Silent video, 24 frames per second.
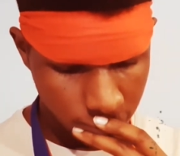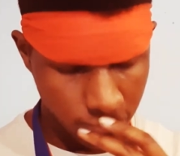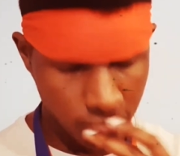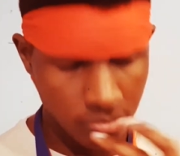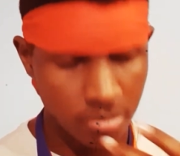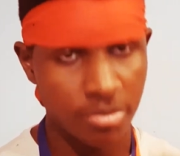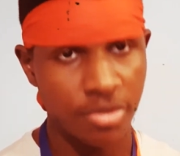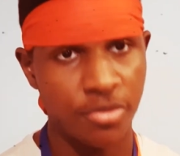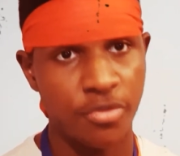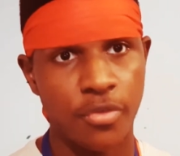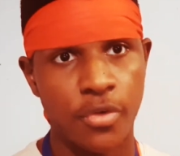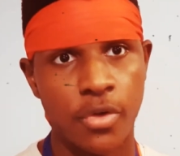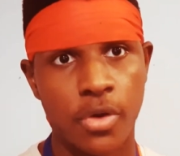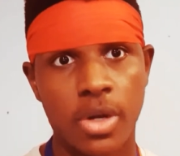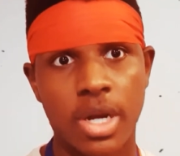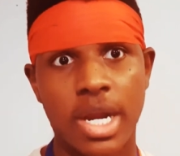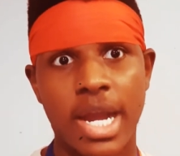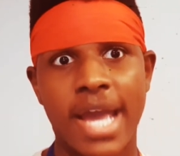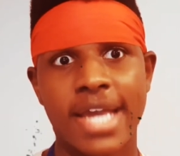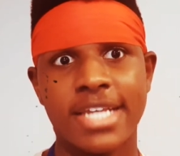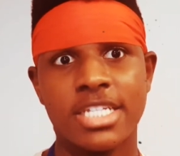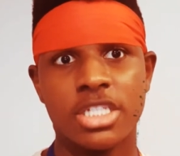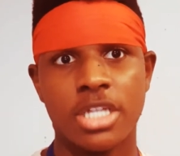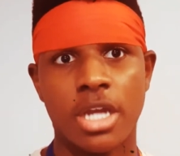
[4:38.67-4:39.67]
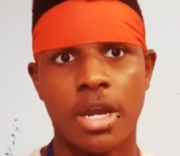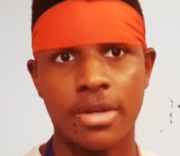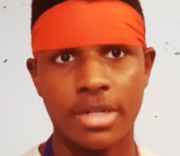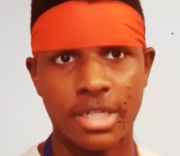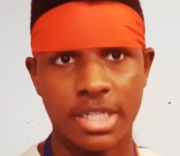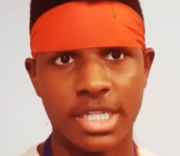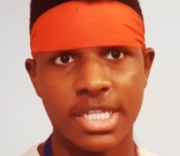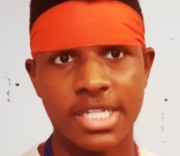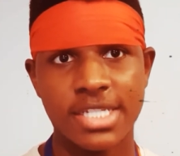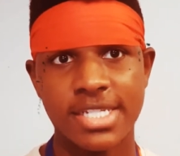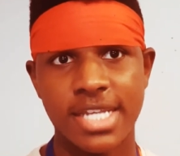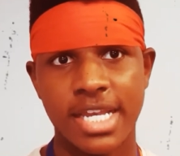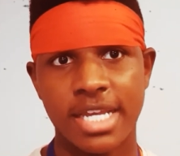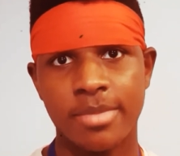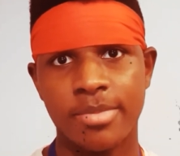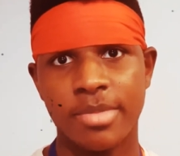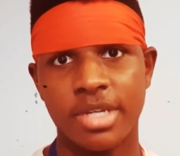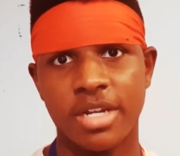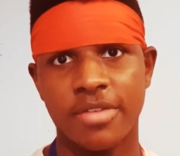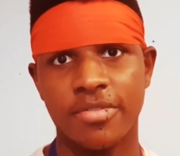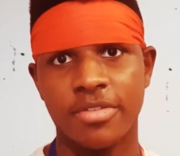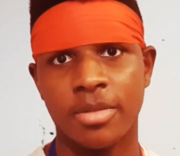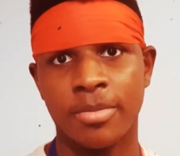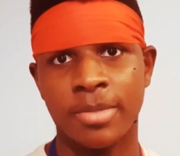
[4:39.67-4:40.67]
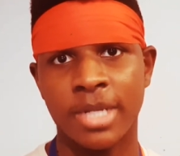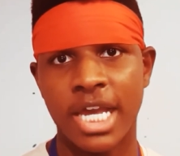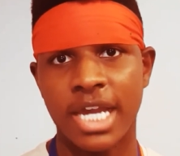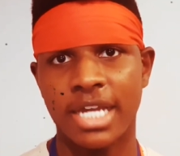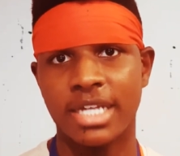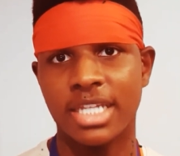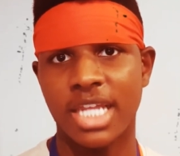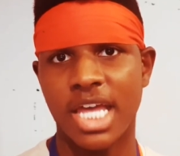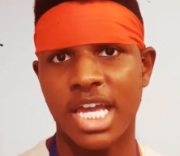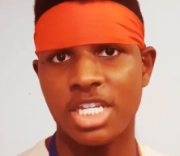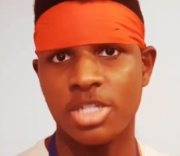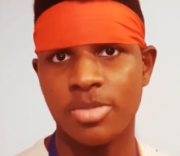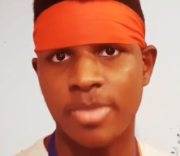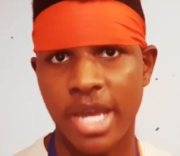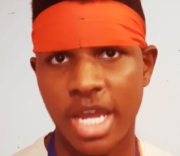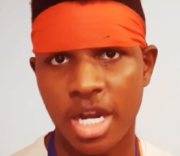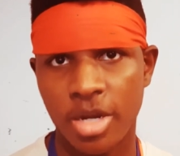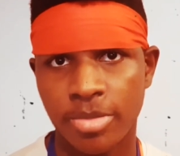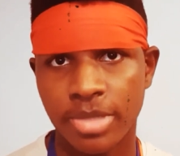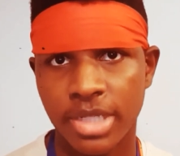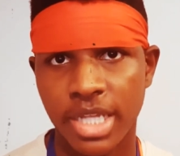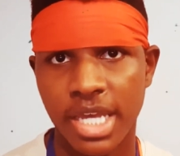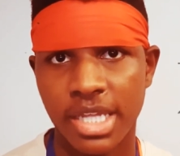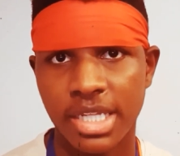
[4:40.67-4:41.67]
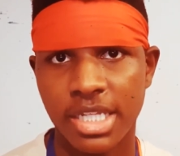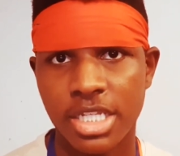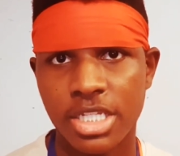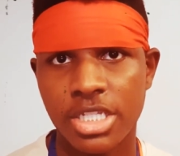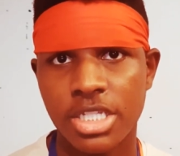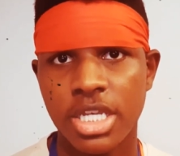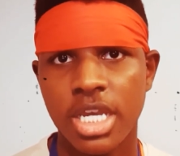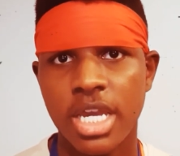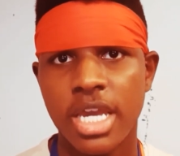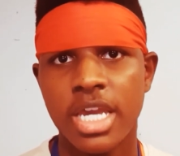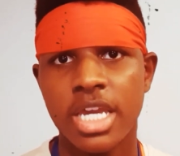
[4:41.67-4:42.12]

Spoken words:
before I started this segment of the Black Lives Matter playlist,